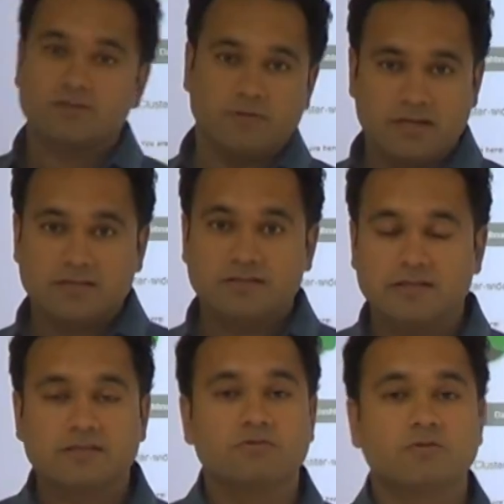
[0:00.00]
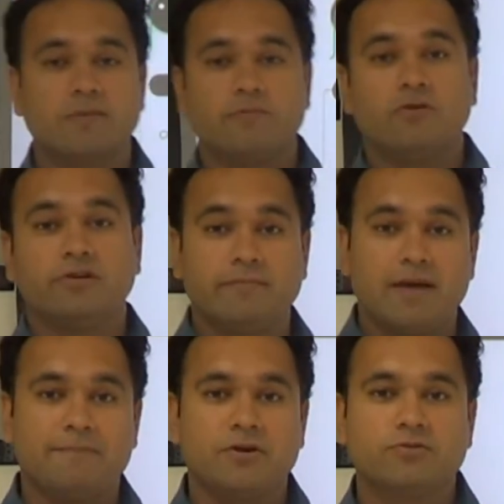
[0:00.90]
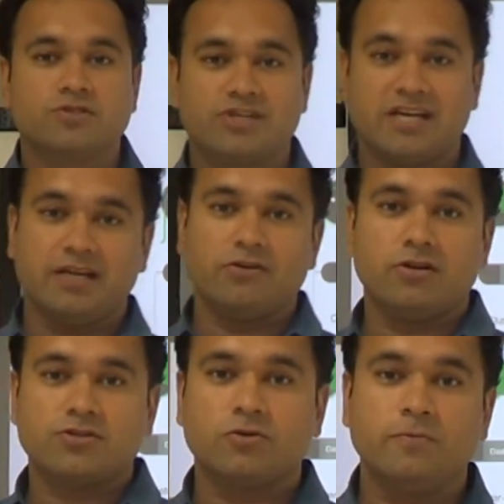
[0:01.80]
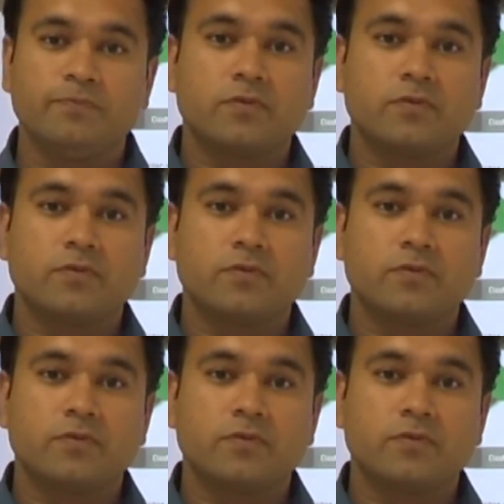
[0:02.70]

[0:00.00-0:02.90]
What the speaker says: So yes, this do support the MapReduce chaining also.